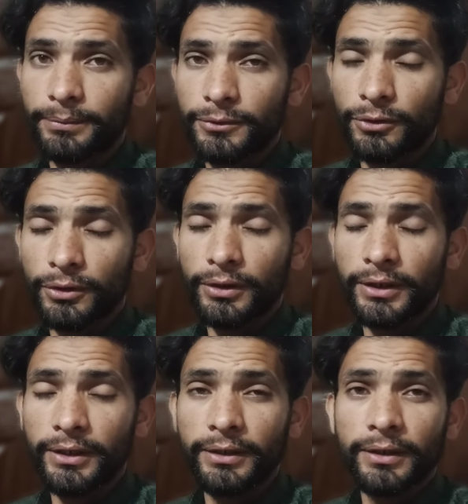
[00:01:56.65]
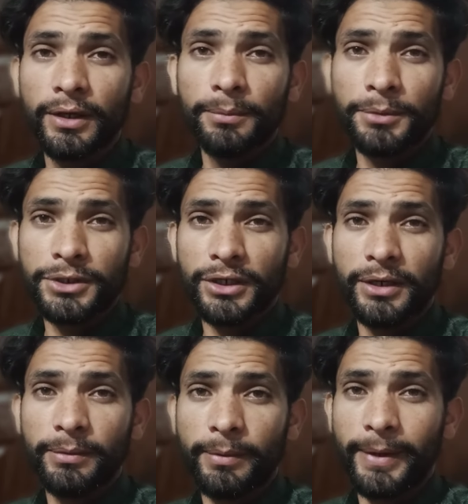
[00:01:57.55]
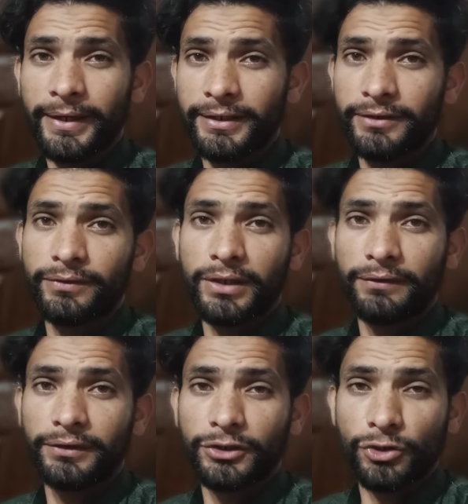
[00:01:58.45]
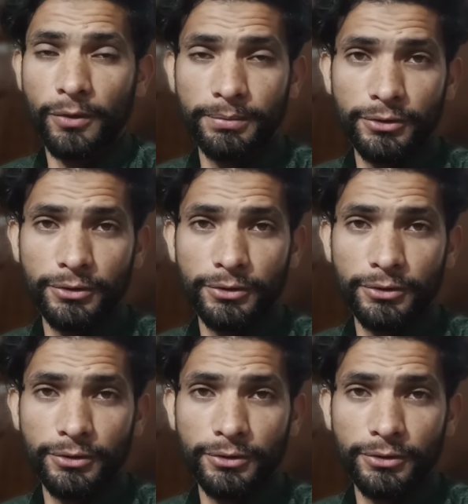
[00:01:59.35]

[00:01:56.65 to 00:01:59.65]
Sorry, Mr. Creepy Man is one of the top